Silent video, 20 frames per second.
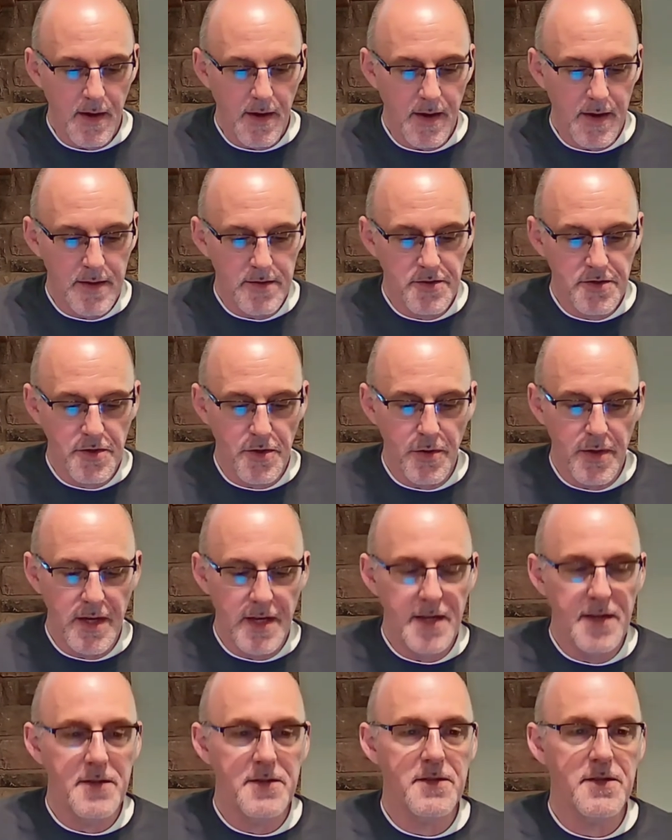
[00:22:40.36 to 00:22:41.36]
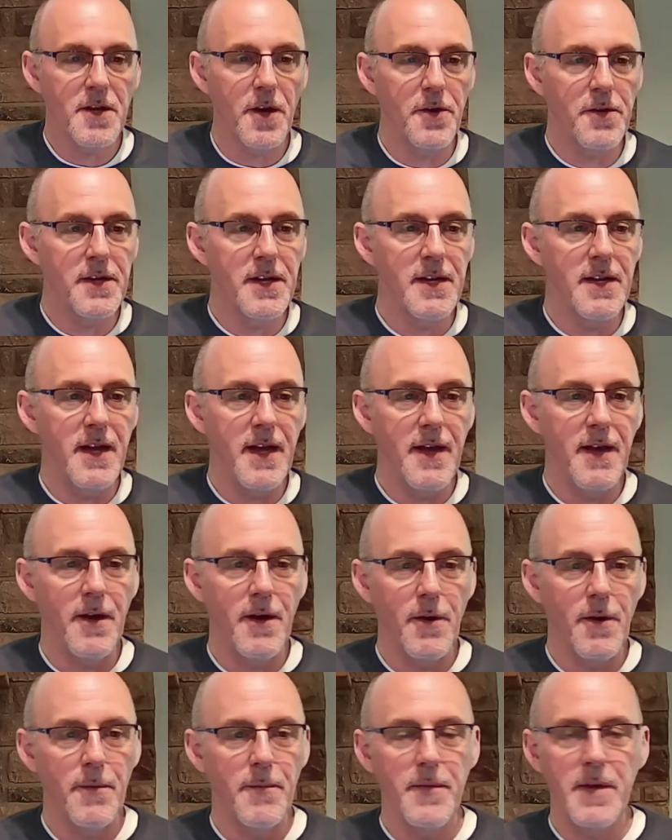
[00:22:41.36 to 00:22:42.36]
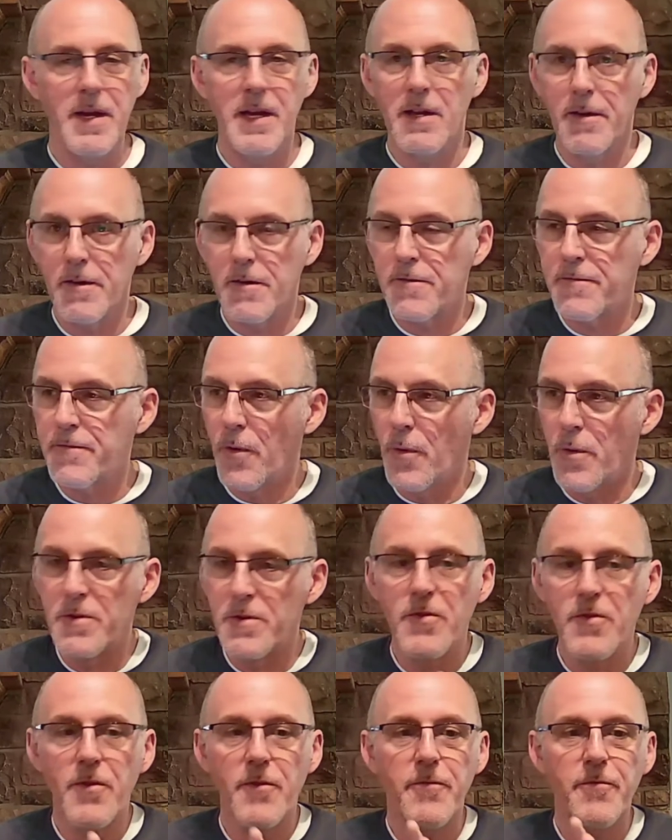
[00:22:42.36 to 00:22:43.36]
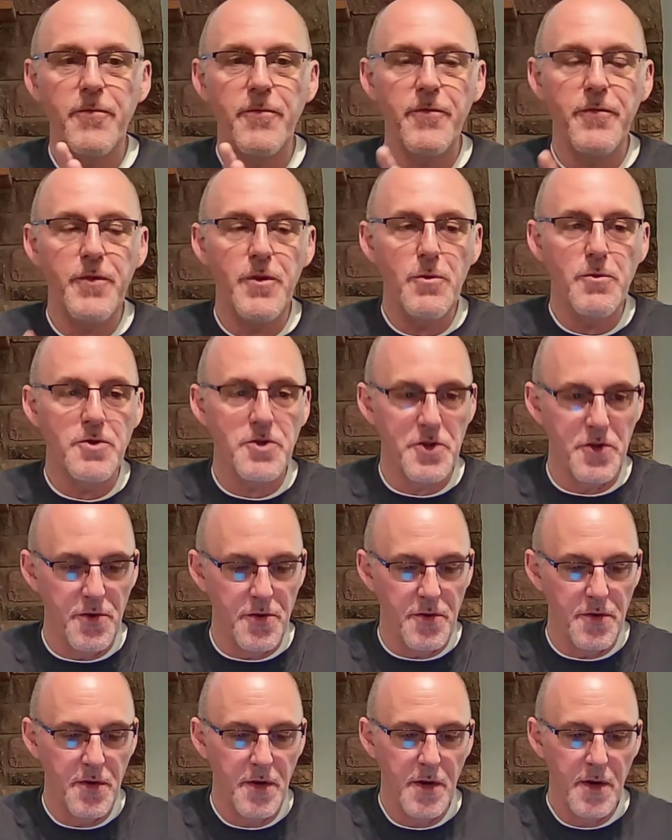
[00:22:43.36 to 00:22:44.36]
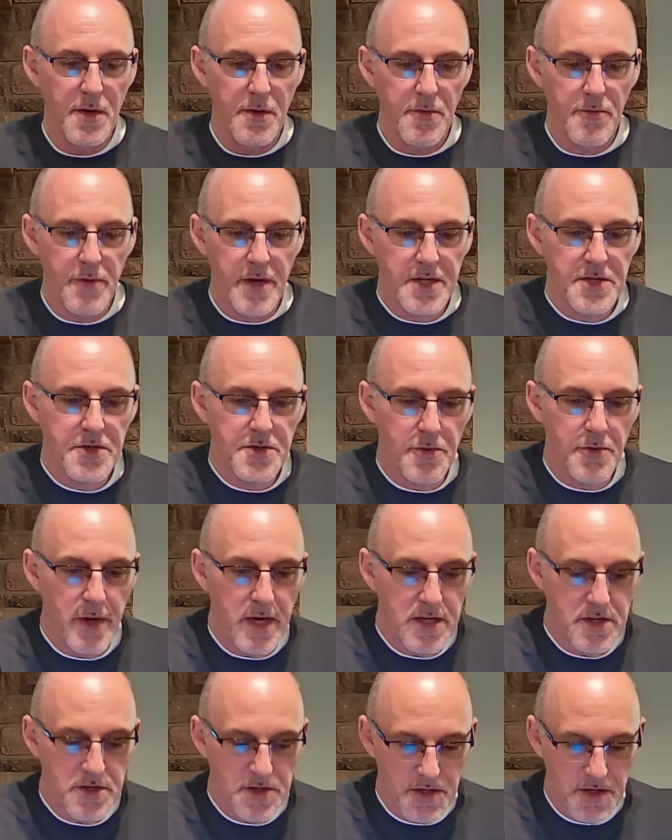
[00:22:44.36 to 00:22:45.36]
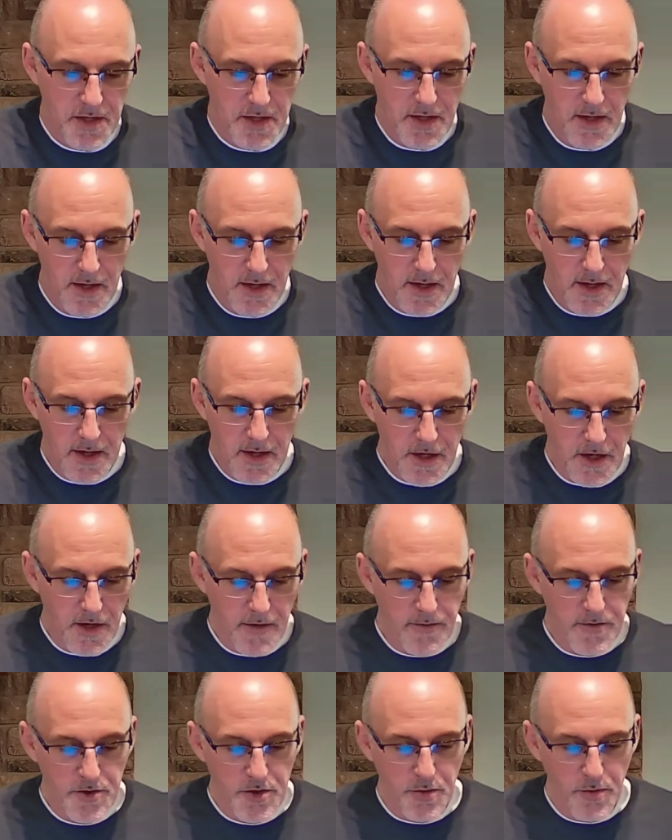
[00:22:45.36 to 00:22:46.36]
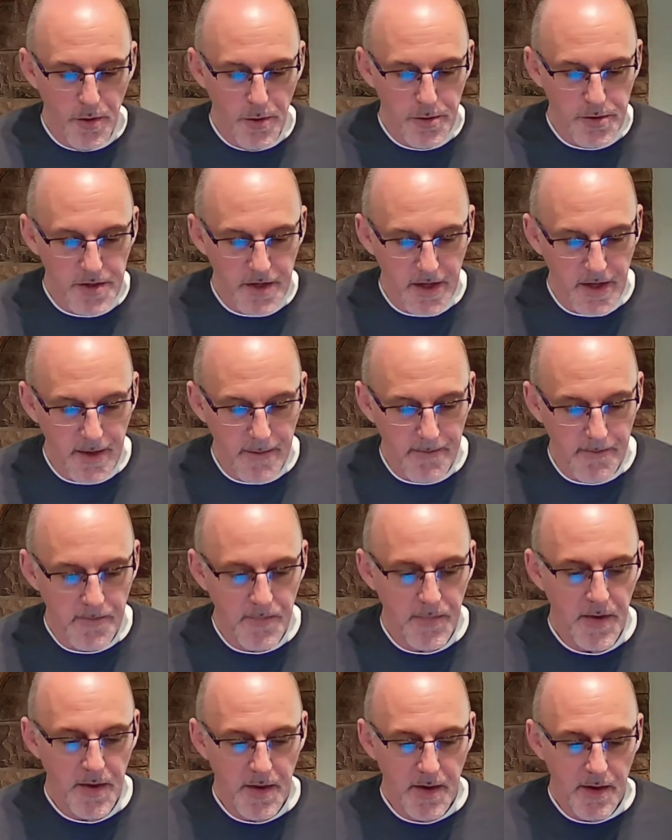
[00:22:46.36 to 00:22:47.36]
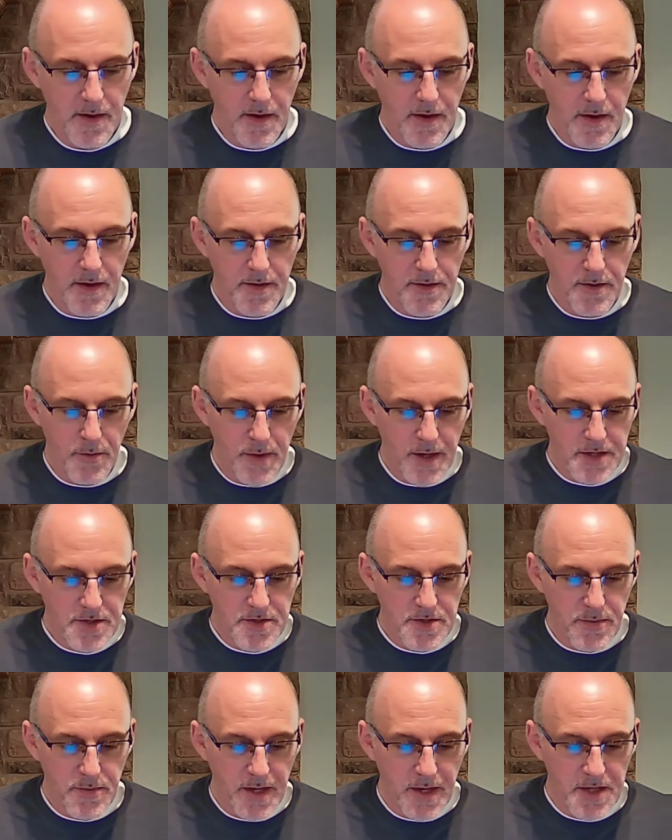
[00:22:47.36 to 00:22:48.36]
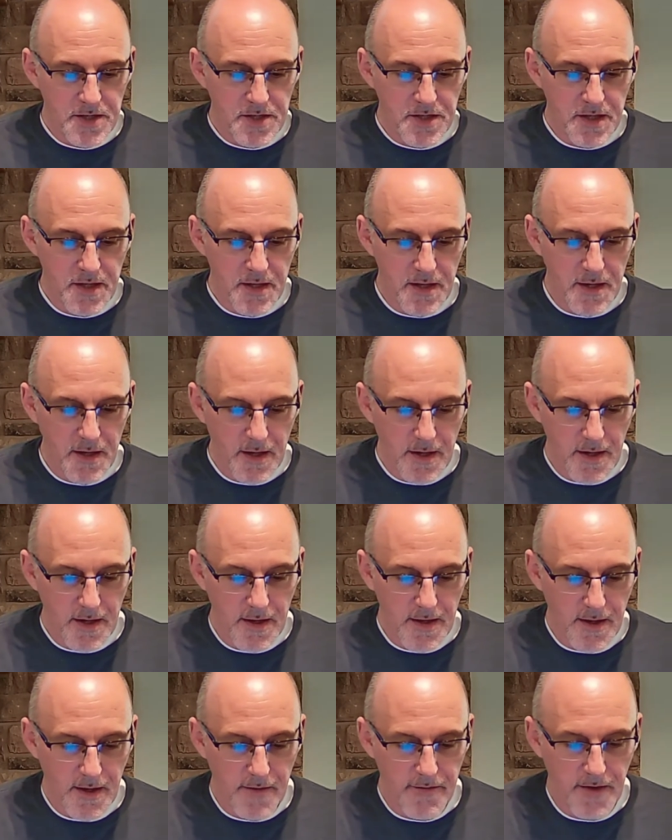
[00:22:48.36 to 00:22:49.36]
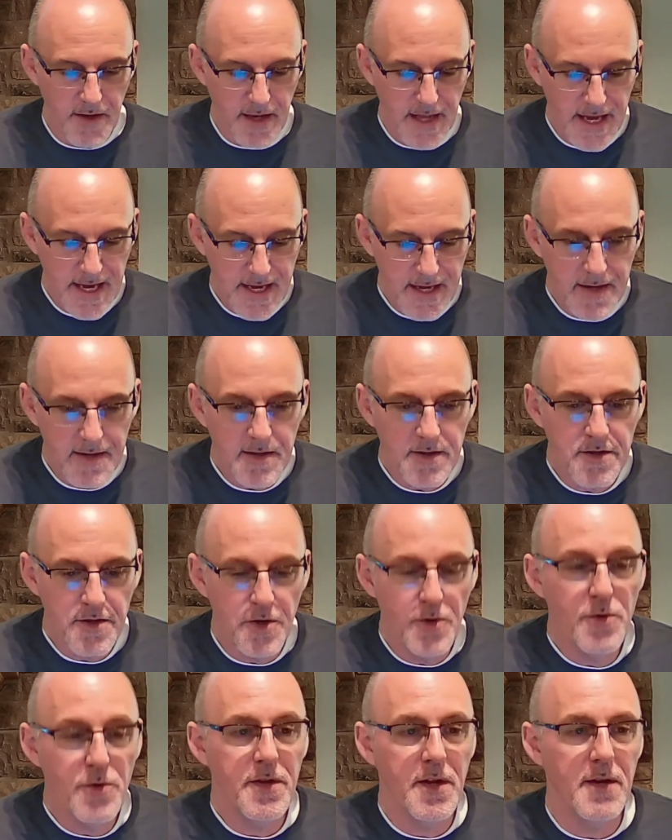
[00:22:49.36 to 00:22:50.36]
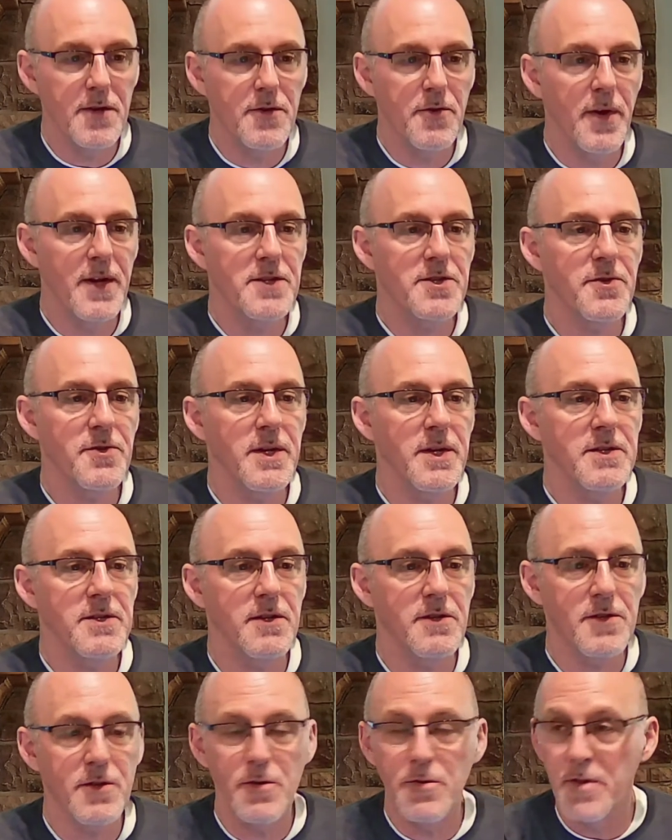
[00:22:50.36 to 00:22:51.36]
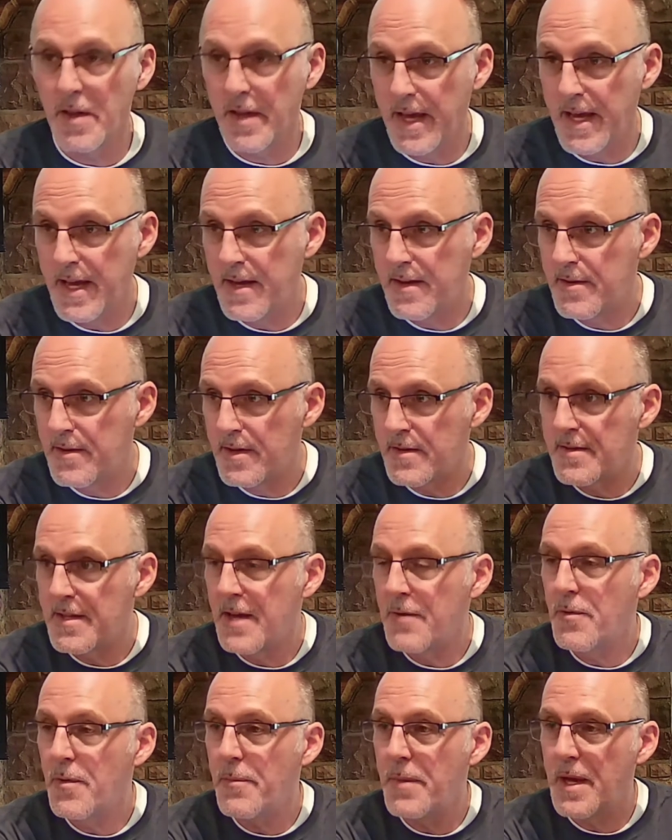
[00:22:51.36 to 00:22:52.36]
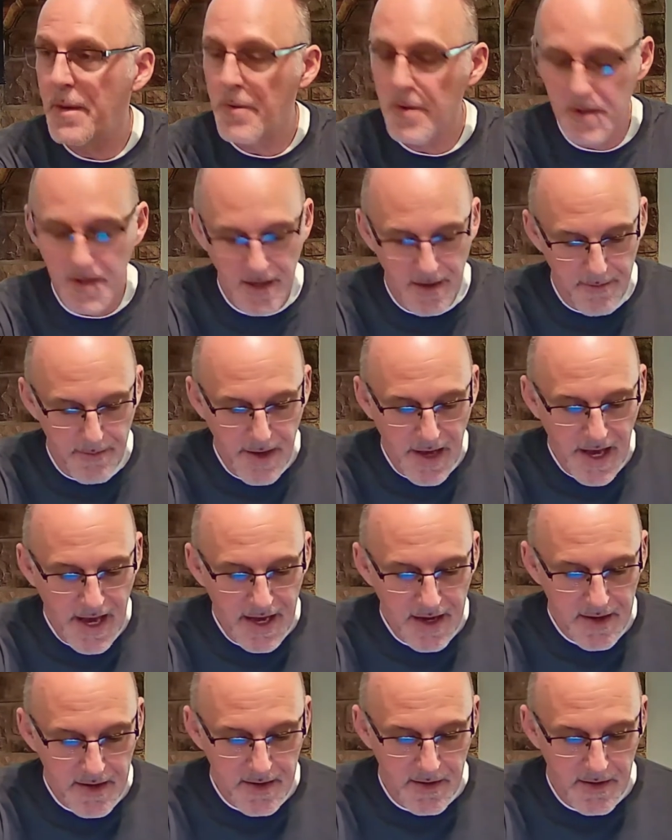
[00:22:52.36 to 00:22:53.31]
So he is talking now, he looks forward to the future restoration of Jerusalem. The restoration of the land, the restoration to the land as they would be able to come back.